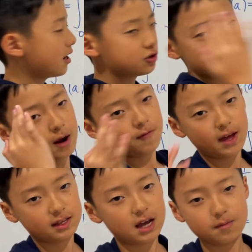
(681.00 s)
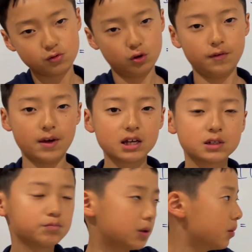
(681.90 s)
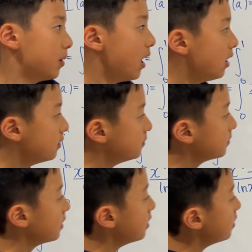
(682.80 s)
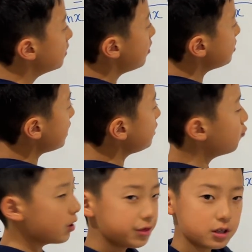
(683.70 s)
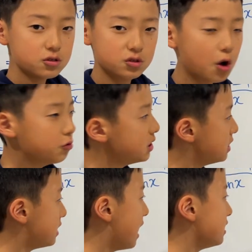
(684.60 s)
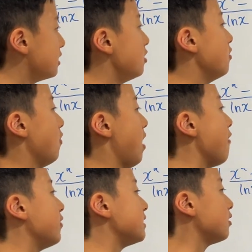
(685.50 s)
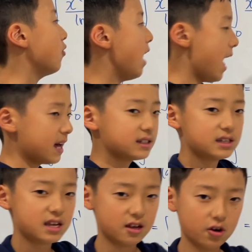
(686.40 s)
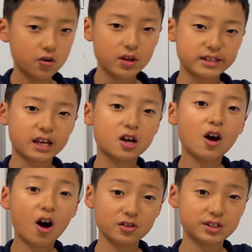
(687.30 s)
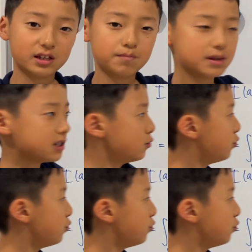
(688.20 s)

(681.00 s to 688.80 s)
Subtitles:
x to the power of A times ln of x, blah, blah, blah. And then one thing to note is that every single x here is a constant because